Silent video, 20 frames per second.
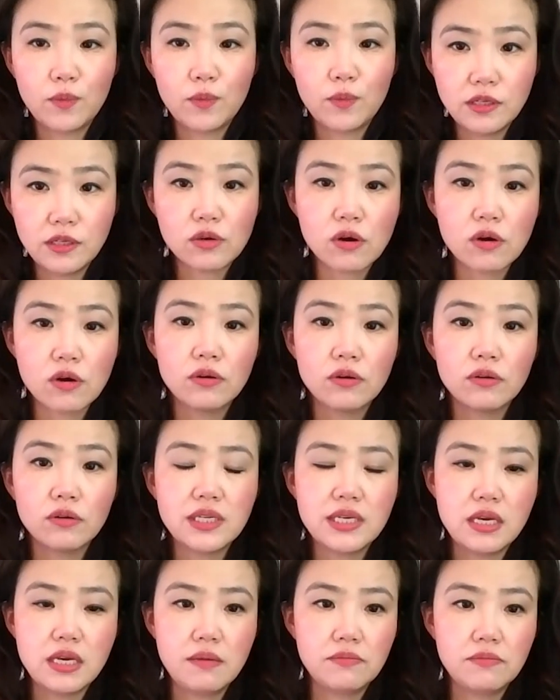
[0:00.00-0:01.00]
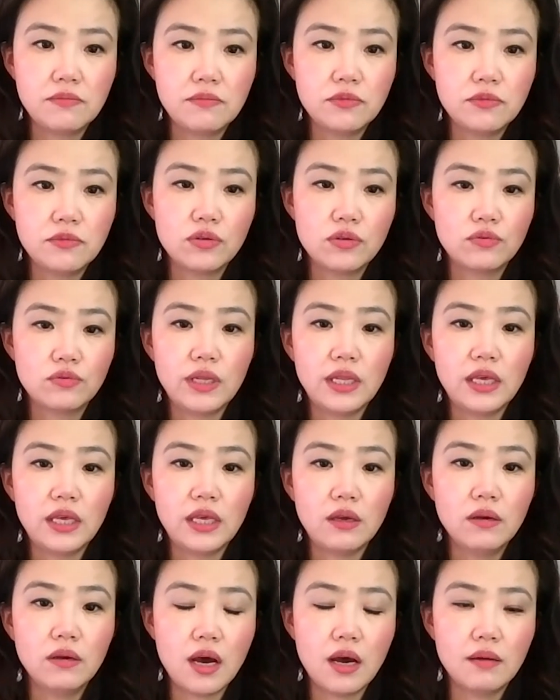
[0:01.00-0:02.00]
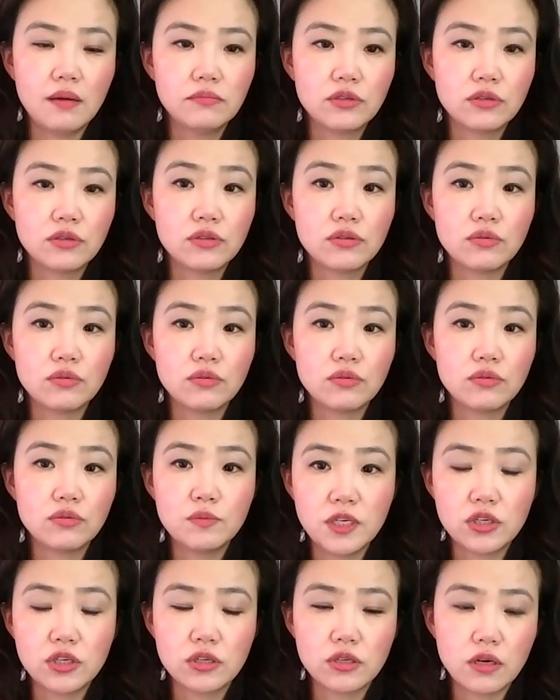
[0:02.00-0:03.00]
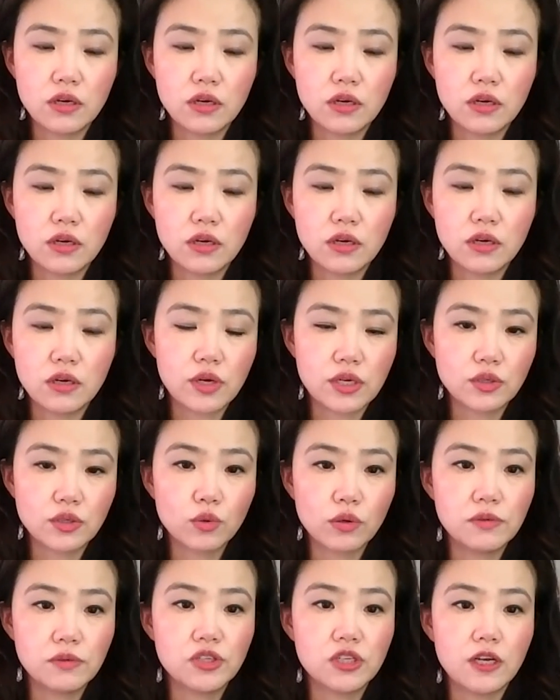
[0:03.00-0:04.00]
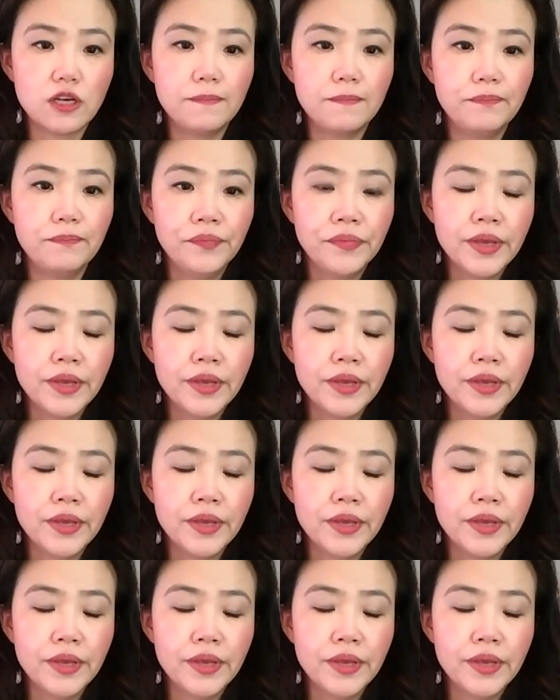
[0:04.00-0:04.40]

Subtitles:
the internal team to really to do speech transcription.